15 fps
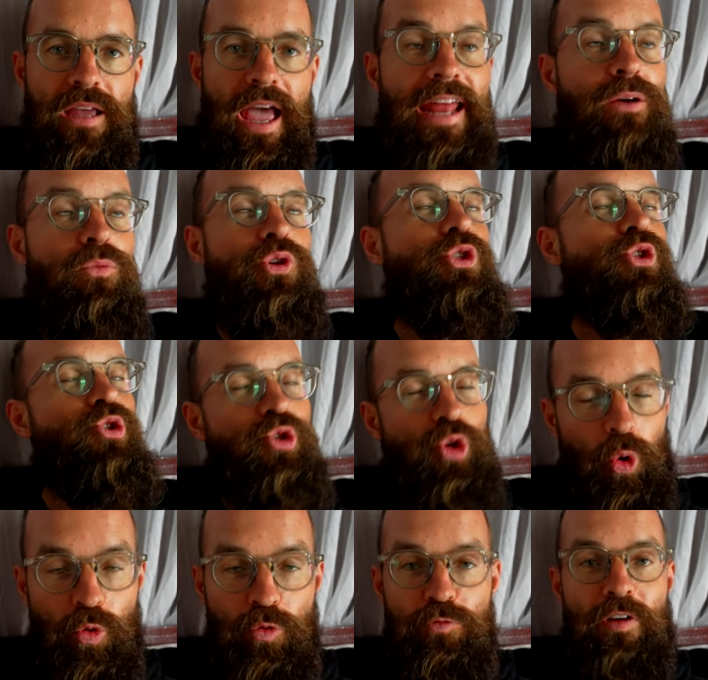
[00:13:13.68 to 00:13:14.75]
And I was
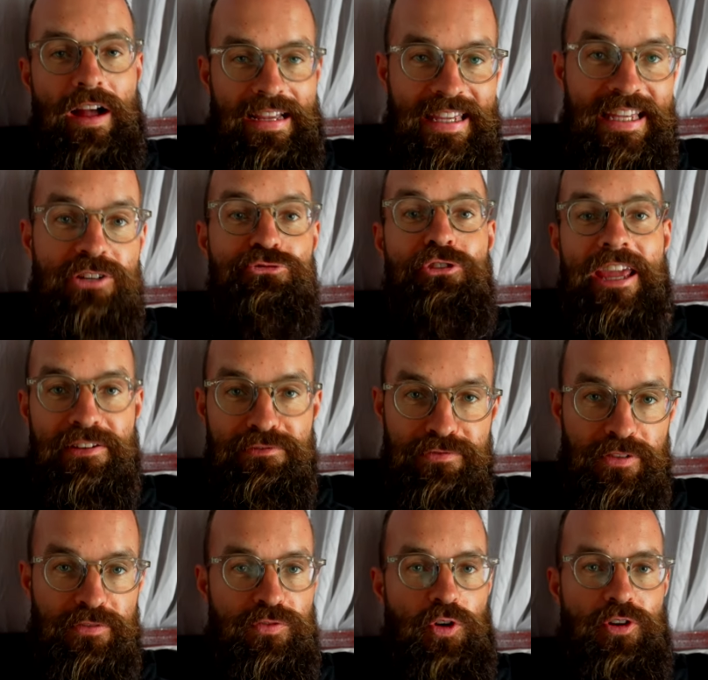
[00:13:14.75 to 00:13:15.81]
so fucking
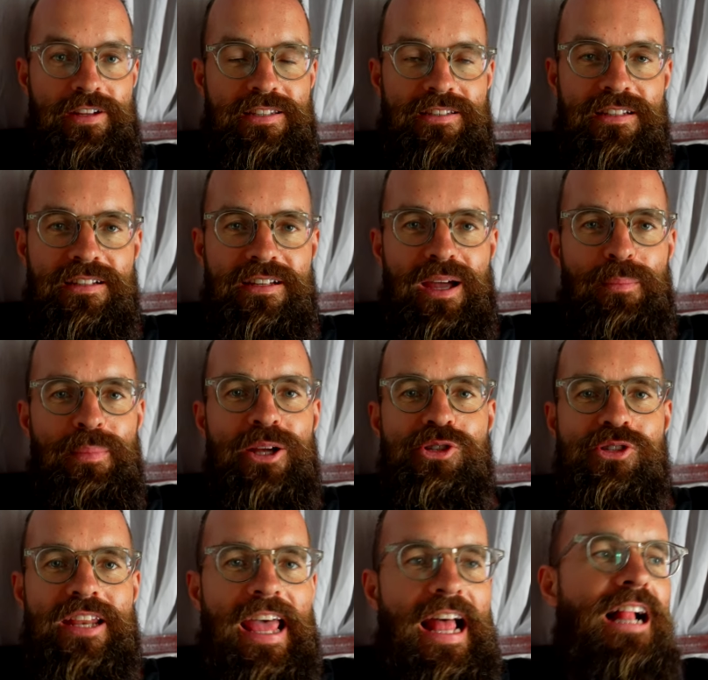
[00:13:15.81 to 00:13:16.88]
grateful for it.
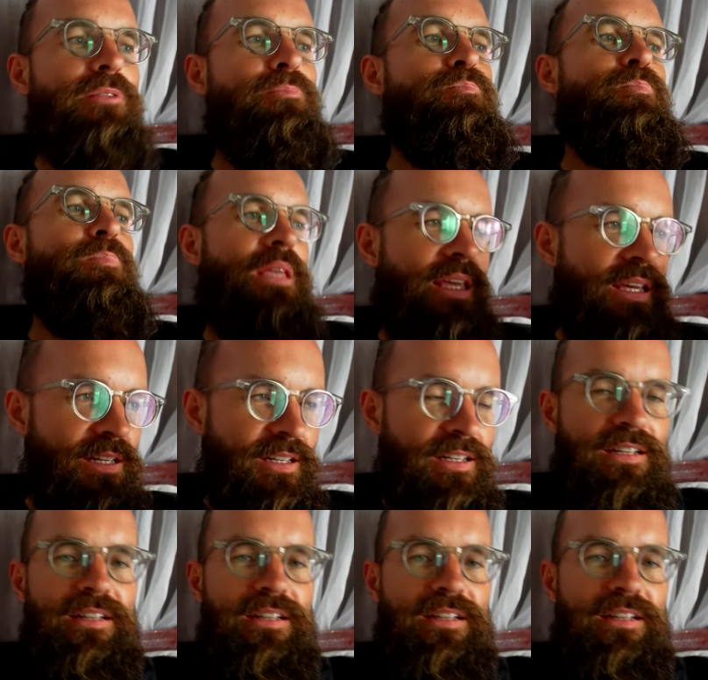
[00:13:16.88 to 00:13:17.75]
Because it helped me